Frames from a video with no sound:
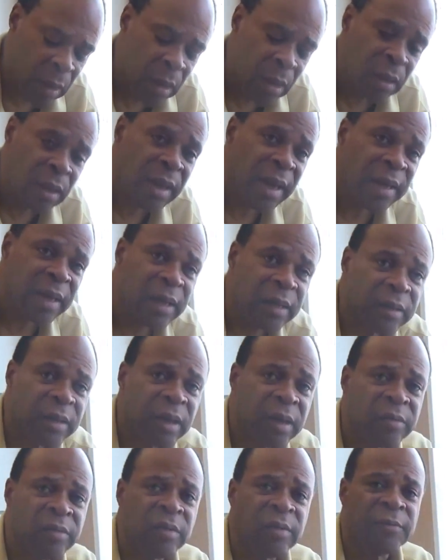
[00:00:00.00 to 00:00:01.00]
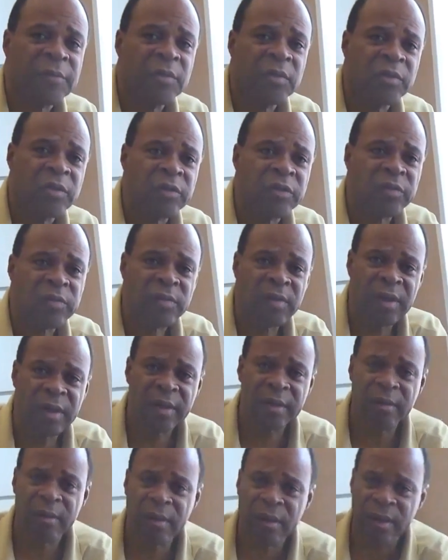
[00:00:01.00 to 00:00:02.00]
like it does if you just
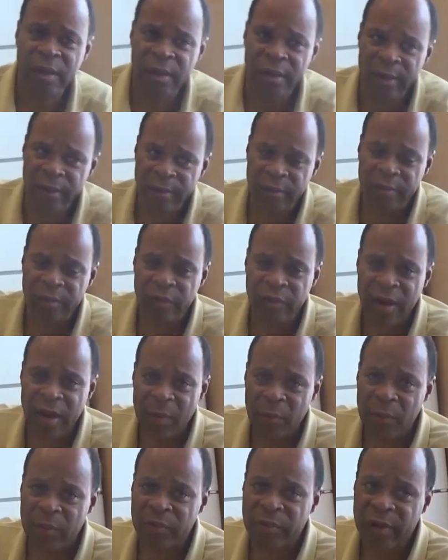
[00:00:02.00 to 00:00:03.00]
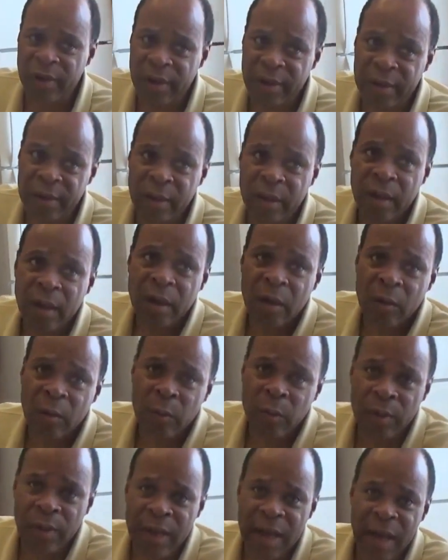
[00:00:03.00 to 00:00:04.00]
stick the sandwich in
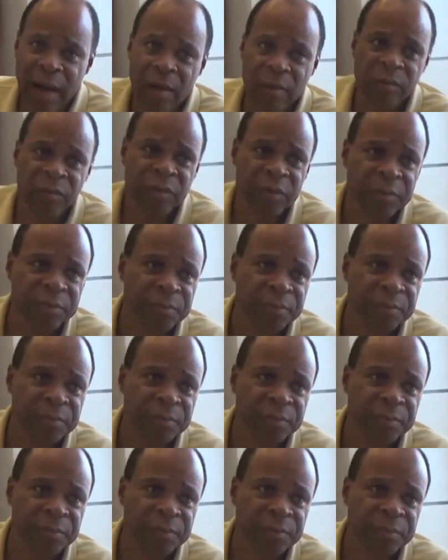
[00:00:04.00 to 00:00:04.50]
without